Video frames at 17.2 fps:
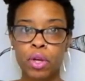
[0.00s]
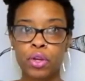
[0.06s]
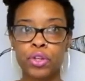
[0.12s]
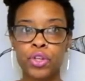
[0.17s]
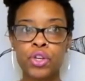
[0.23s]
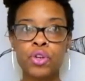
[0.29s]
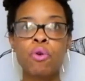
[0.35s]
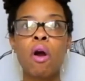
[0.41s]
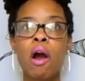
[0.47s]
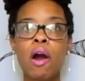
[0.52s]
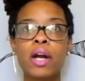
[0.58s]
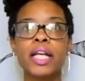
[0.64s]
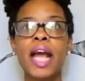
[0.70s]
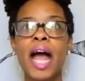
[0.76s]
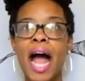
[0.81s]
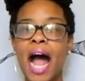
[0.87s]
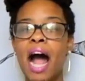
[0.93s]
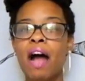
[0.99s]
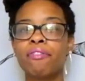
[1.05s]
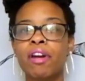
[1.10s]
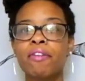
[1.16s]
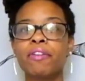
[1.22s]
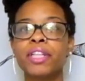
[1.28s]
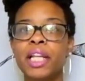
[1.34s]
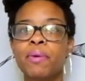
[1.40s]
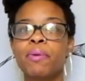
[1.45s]
You already have
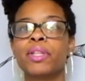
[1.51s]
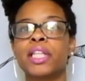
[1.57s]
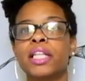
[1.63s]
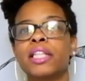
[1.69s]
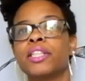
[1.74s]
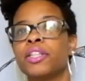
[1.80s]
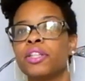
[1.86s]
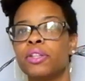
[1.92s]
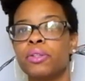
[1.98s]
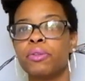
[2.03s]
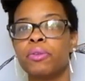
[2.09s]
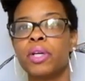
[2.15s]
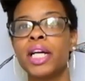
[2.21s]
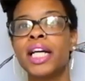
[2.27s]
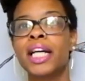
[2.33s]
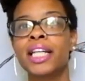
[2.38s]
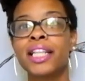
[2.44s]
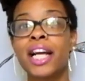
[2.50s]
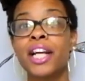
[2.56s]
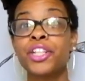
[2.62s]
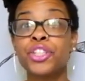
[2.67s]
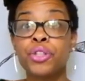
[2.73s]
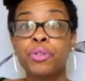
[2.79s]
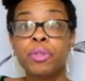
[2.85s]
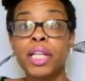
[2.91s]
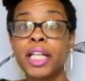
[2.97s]
everything within you that
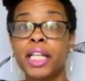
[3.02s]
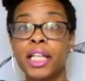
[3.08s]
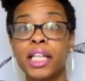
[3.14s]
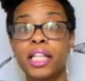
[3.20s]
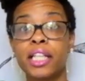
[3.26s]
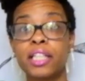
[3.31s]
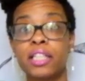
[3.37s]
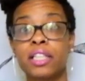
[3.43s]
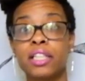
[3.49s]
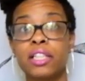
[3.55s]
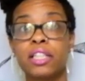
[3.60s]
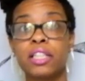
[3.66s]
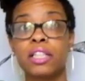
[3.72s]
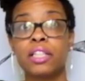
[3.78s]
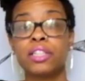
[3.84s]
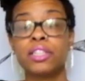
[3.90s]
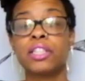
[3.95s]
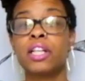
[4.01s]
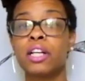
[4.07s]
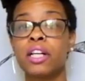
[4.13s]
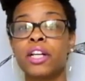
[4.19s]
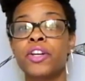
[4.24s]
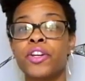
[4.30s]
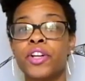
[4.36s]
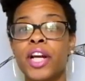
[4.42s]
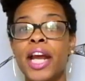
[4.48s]
you need
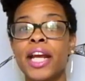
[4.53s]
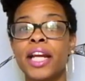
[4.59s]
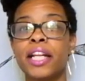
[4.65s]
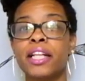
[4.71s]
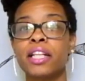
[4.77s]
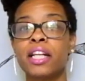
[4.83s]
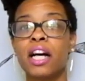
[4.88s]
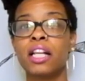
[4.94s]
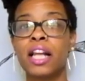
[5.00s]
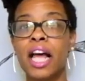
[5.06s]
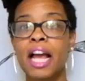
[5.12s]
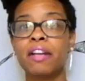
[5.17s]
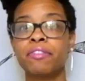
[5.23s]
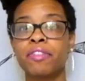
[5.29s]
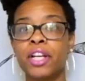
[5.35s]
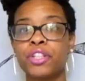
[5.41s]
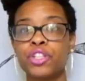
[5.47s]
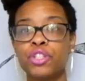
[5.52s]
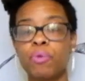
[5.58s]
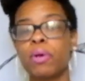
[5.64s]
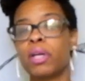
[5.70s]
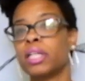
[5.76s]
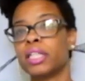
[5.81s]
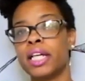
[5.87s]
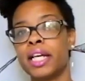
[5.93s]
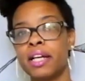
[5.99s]
to create a life that you want
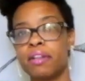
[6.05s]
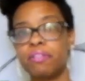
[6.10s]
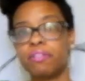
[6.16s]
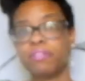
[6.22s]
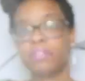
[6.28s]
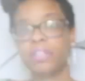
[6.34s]
to live.